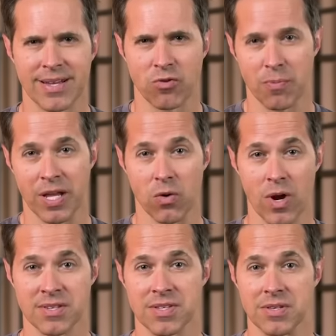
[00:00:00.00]
after being
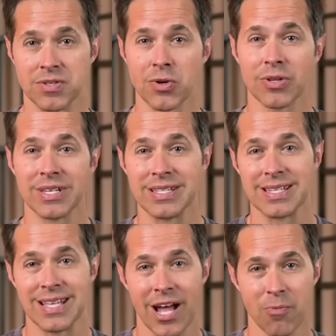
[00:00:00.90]
arrested certainly
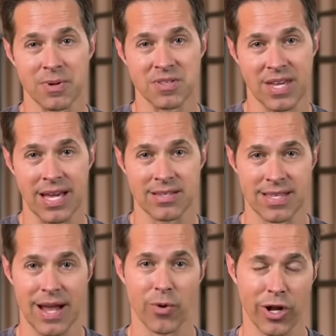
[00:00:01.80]
didn't help his case
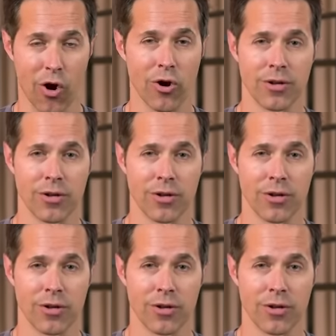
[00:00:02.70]
in that regard.